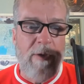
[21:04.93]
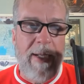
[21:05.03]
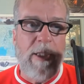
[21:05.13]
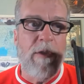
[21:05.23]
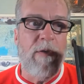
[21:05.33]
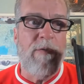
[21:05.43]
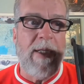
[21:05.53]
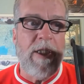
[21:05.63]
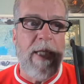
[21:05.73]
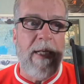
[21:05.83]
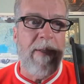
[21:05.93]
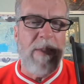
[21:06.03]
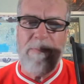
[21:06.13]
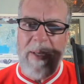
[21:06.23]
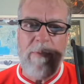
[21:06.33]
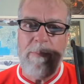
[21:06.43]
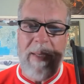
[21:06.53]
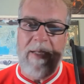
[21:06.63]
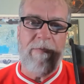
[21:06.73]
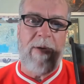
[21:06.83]
nature of the French state is big
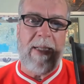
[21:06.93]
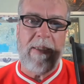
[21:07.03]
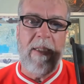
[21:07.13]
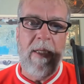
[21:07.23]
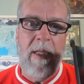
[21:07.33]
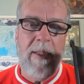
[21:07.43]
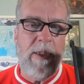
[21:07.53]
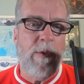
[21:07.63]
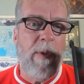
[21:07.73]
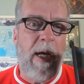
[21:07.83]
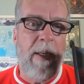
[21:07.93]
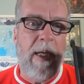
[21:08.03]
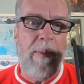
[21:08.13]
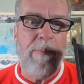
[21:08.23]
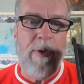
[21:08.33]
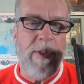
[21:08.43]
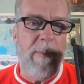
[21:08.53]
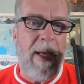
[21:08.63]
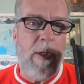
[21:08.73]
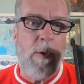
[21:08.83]
in France. This is why President
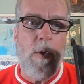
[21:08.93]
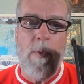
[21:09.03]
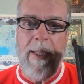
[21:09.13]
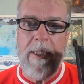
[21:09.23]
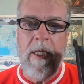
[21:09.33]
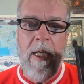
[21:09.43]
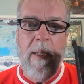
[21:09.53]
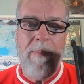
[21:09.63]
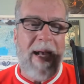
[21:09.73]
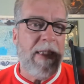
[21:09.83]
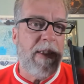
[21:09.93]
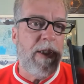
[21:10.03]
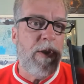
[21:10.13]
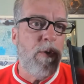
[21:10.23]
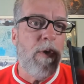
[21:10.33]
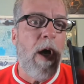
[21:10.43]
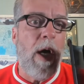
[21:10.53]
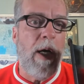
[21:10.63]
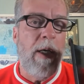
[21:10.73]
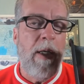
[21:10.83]
Macron has passed this new
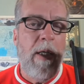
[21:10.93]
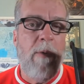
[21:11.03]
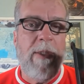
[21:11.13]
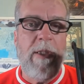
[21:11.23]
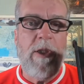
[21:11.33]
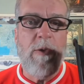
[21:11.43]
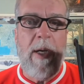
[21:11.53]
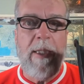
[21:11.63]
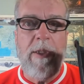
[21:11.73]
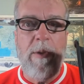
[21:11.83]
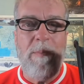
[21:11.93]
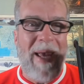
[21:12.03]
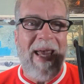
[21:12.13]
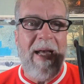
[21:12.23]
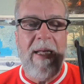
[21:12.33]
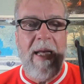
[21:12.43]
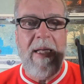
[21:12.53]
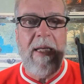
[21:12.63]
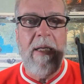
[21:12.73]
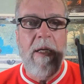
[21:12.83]
law in which he's trying to ban
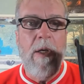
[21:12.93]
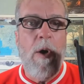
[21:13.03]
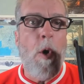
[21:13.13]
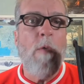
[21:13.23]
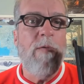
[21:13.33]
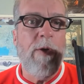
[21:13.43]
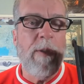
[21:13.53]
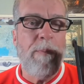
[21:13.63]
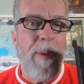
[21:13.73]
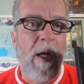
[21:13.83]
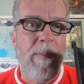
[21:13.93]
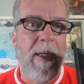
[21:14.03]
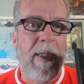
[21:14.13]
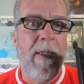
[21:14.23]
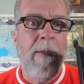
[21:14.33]
any overt public